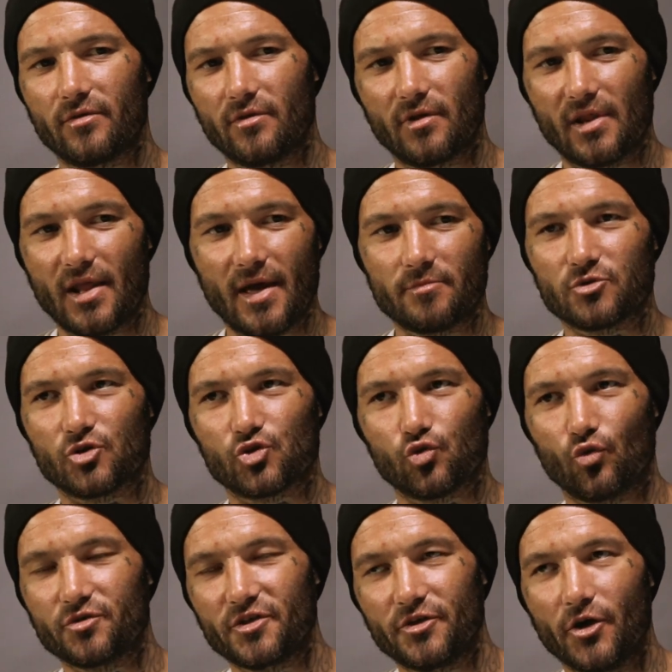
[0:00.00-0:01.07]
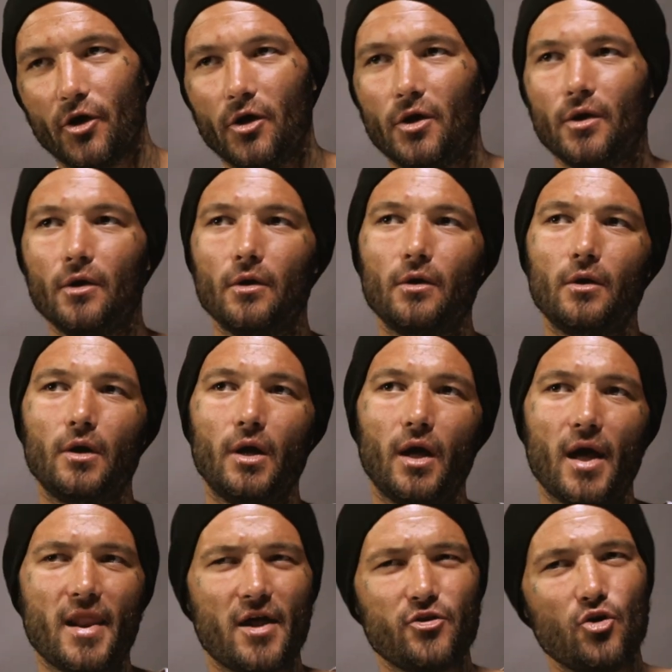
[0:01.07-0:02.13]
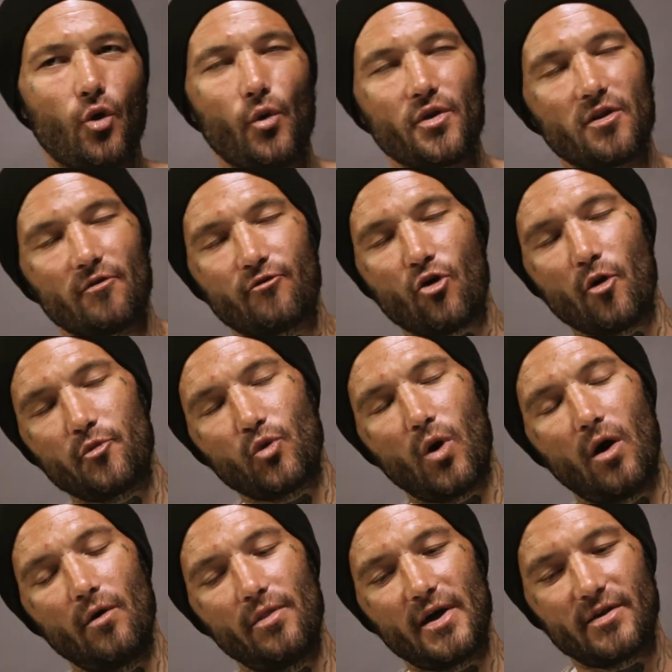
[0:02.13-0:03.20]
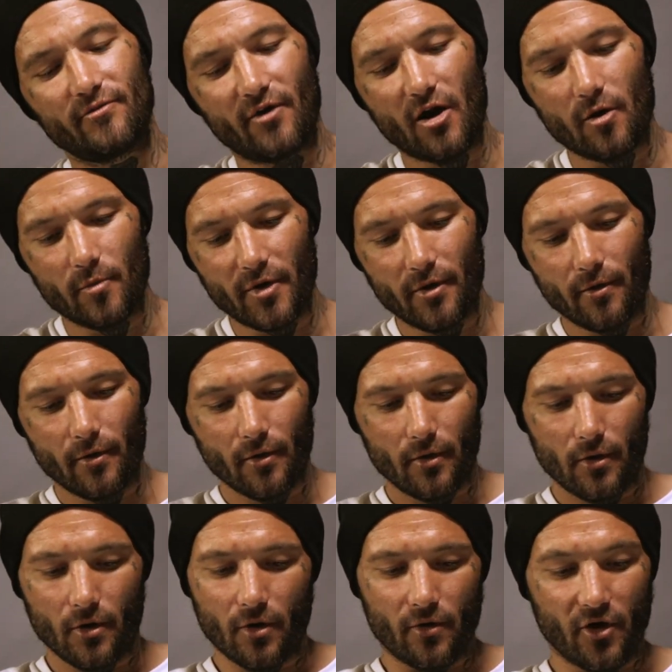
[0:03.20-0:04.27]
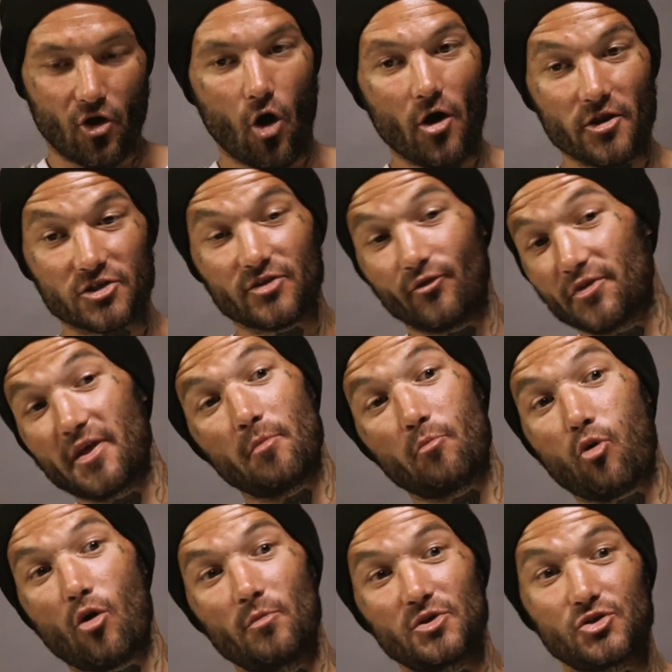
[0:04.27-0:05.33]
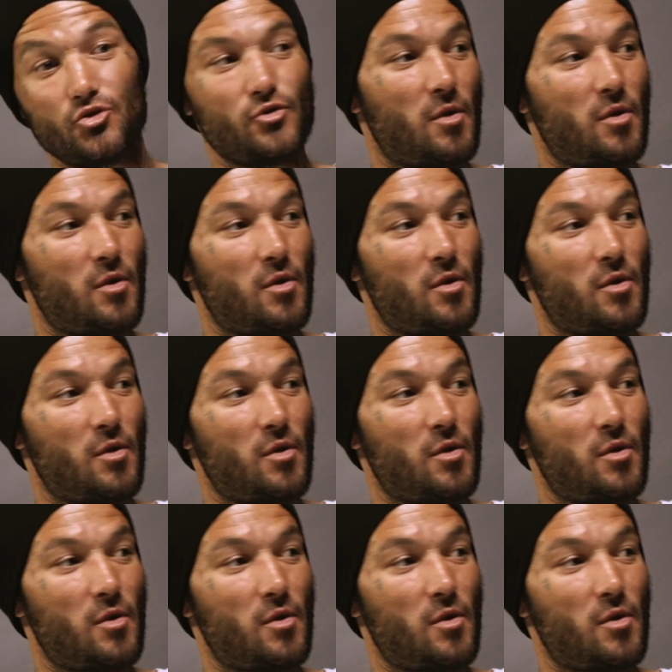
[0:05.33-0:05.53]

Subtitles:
or lambs slaughtered, you know, and I knew I wouldn't have coped well in that environment, regardless of what they promised you.